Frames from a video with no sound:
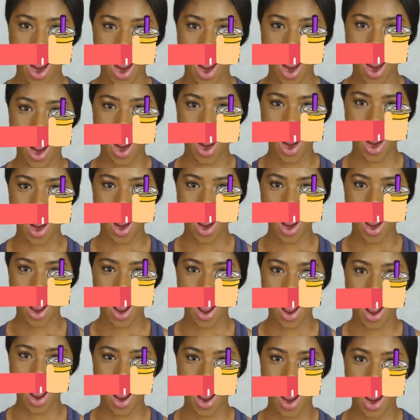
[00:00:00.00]
So now
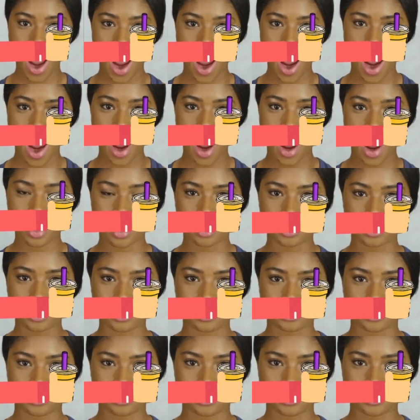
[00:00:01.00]
what I highlighted
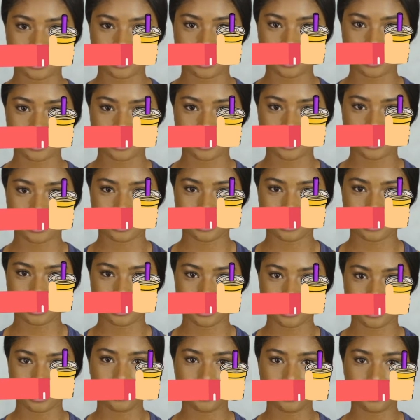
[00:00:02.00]
was the hand
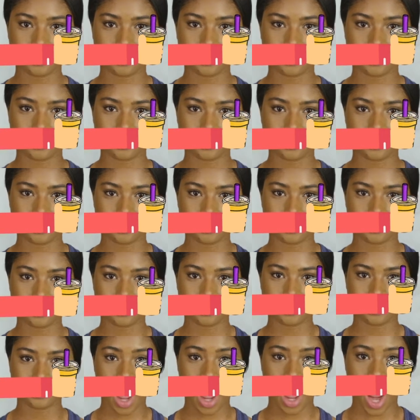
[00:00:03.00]
boba, right?
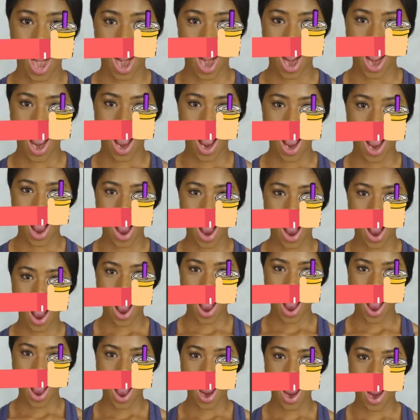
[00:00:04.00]
So
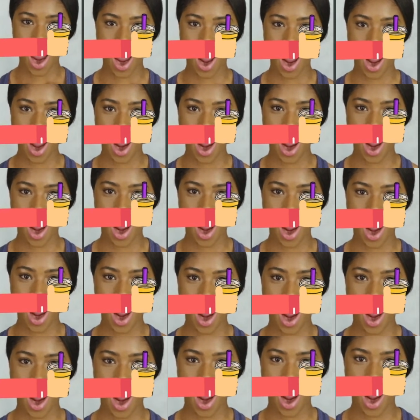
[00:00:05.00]
for my hand boba,
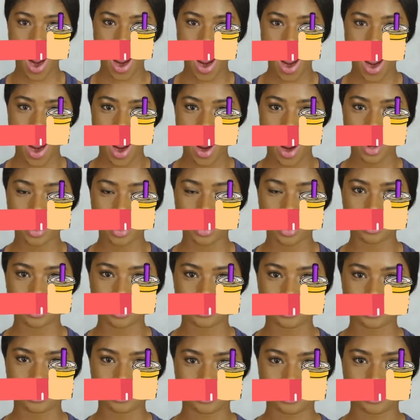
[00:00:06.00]
now I have a
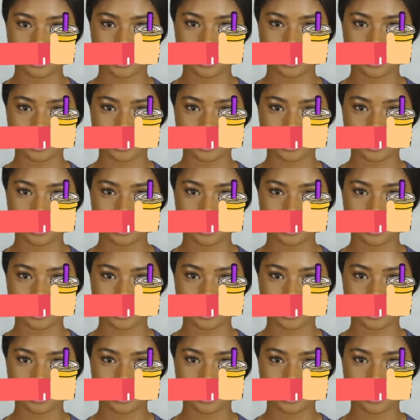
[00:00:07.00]
script.